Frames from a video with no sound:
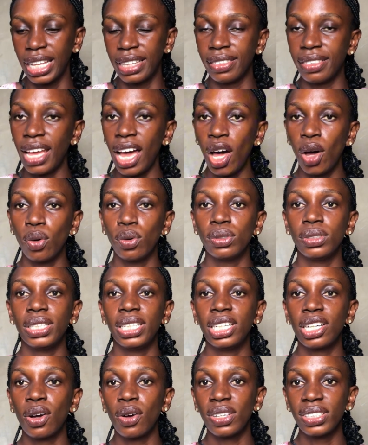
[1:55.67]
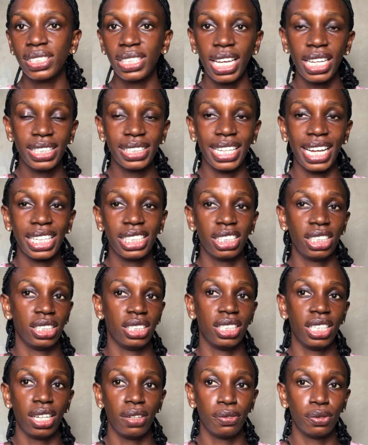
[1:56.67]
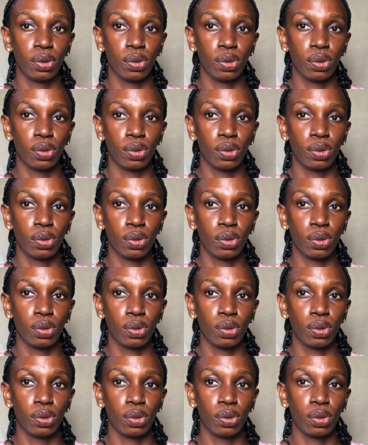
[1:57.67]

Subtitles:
Now, the concerns that she gave